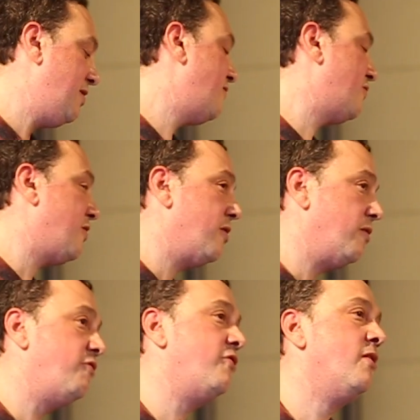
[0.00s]

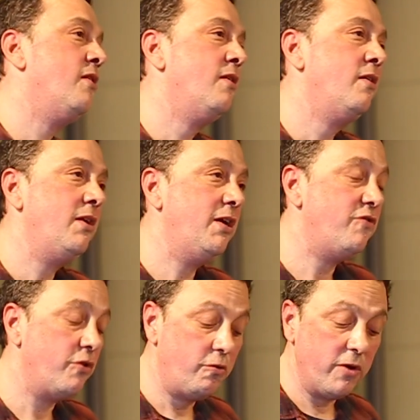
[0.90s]
discharge
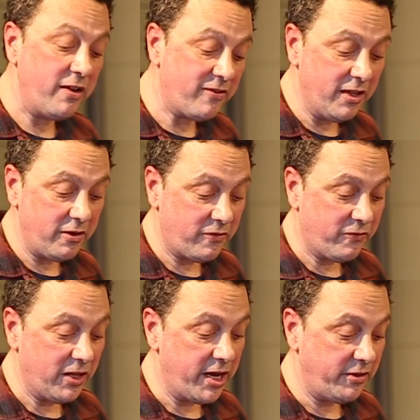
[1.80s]
into graceless
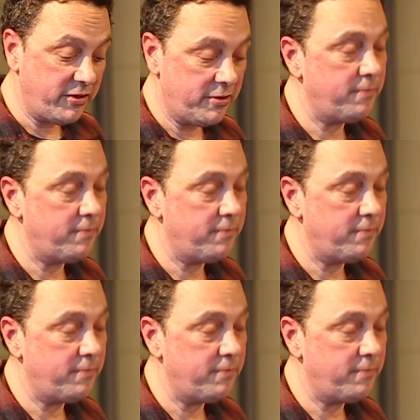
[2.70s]
flight.